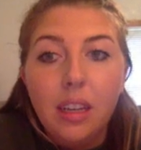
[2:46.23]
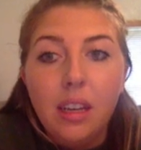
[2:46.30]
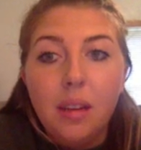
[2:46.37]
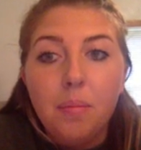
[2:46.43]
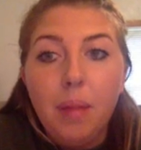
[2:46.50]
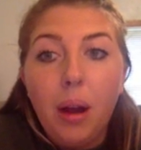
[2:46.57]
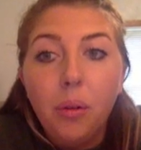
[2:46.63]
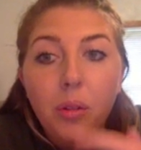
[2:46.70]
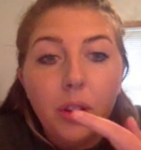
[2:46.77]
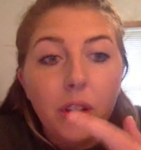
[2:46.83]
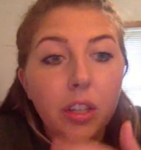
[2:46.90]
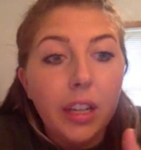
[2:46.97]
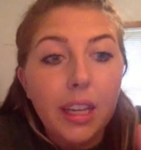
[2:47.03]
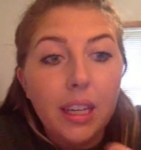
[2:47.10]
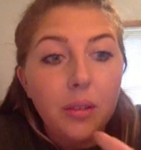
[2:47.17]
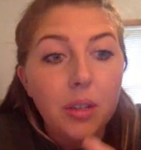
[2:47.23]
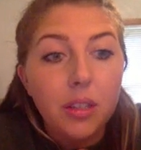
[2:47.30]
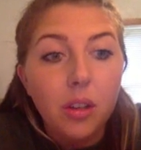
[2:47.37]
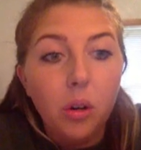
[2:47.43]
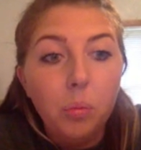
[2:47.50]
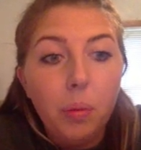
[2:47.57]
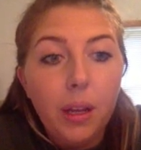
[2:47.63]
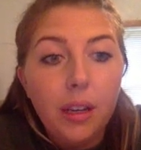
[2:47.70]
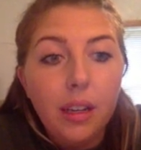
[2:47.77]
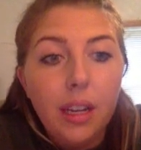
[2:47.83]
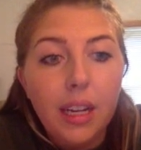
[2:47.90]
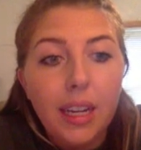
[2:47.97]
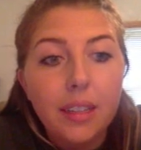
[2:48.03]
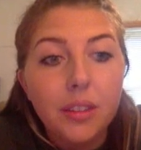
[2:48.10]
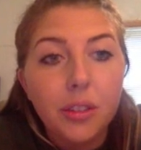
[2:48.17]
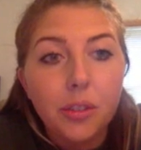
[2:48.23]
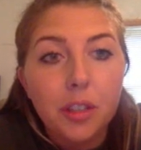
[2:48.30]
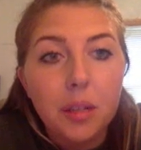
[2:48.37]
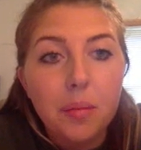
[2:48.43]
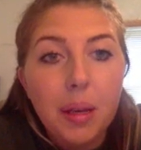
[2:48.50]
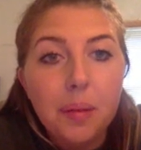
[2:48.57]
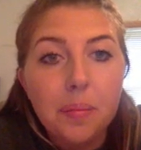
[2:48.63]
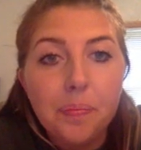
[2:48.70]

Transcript: mouth look like it was open and screaming.